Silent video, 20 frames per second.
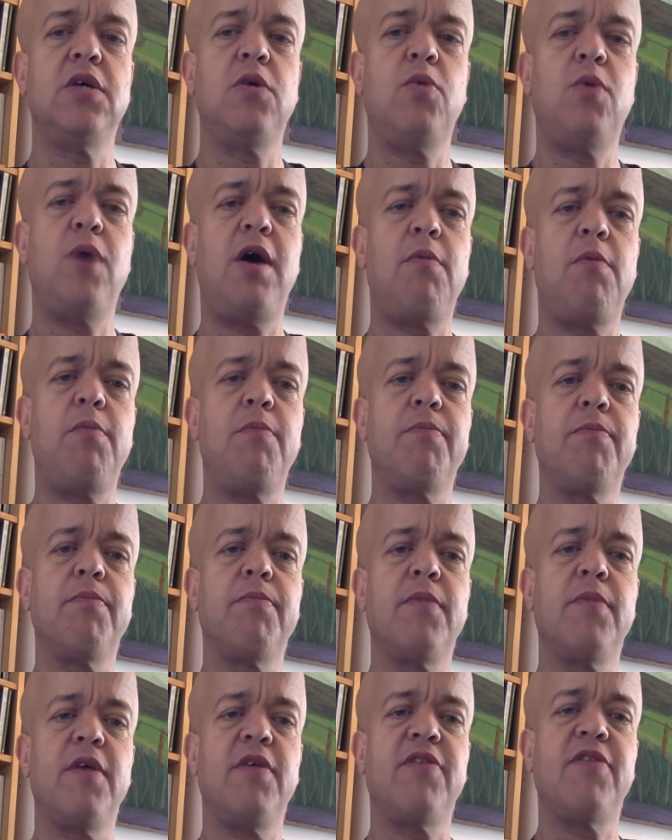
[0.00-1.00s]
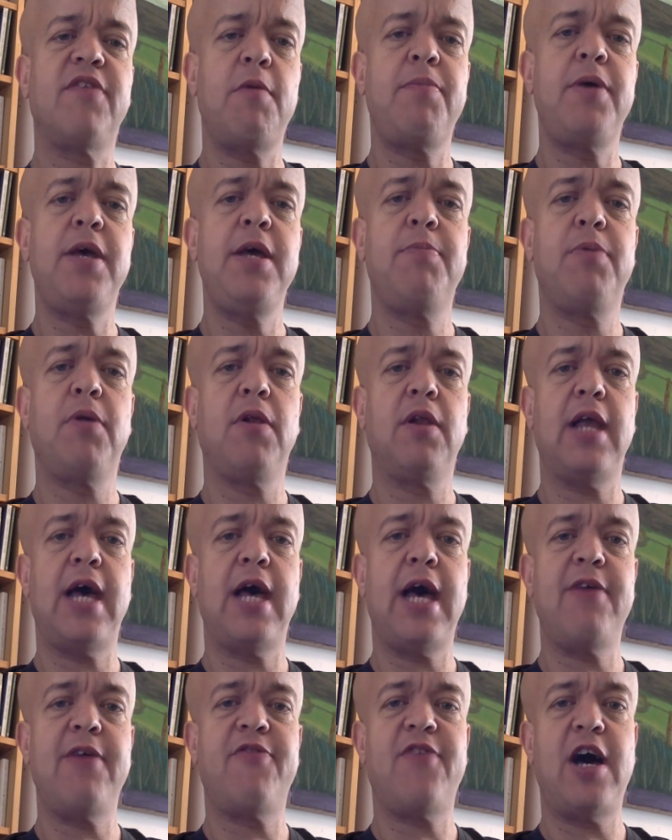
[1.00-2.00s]
Well, some people
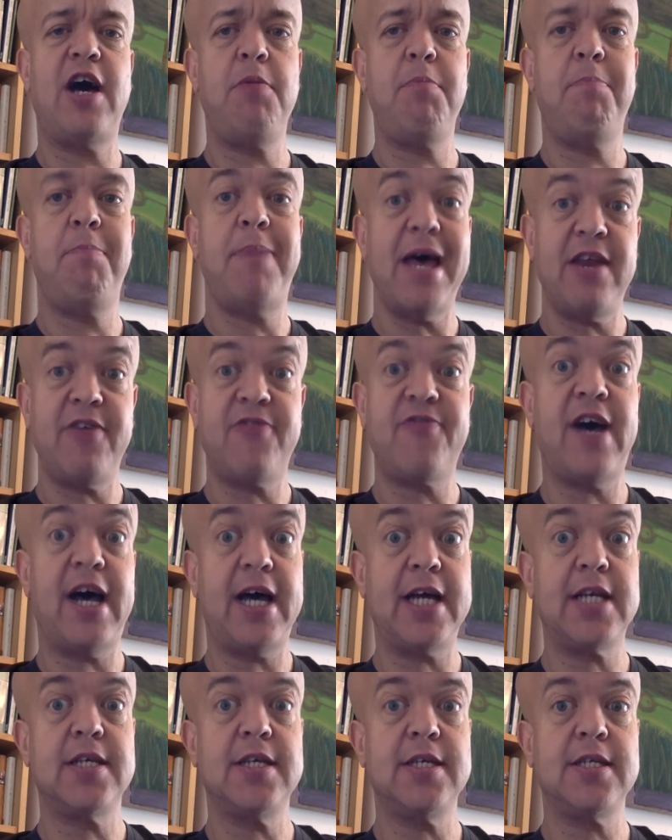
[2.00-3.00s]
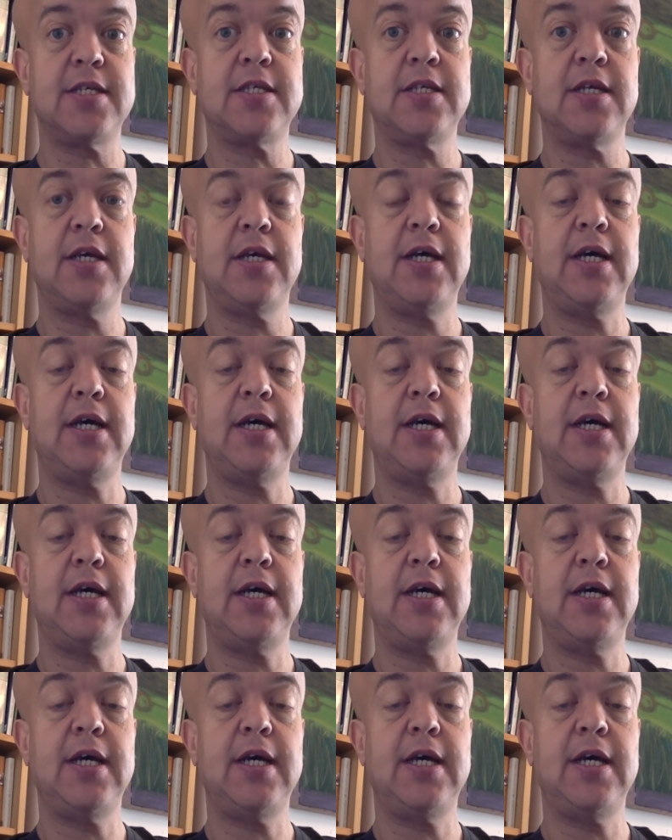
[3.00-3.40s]
had found benefactors,